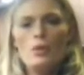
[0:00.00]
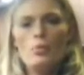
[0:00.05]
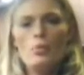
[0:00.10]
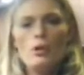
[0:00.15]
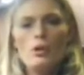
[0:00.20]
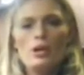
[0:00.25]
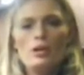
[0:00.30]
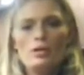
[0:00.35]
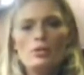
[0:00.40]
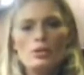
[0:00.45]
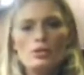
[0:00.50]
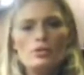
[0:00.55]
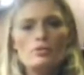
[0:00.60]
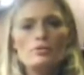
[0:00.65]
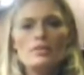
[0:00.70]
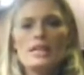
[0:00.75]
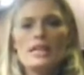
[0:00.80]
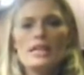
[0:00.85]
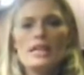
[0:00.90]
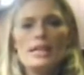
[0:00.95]
will
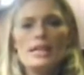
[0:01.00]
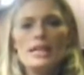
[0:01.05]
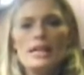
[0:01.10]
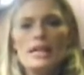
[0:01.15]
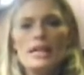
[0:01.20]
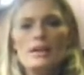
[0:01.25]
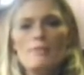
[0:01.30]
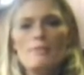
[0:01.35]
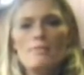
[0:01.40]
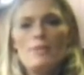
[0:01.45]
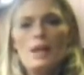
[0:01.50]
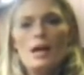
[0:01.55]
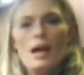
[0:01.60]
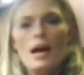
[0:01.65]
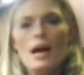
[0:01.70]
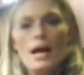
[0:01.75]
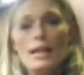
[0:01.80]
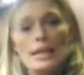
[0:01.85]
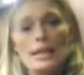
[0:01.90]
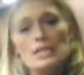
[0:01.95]
use again and again.
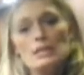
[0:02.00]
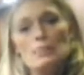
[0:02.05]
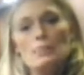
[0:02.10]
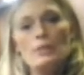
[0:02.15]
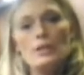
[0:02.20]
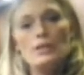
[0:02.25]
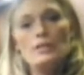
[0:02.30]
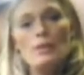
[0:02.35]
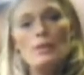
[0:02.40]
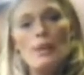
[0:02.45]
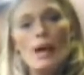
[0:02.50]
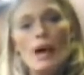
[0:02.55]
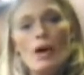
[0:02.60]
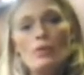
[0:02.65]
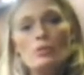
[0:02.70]
I like to print them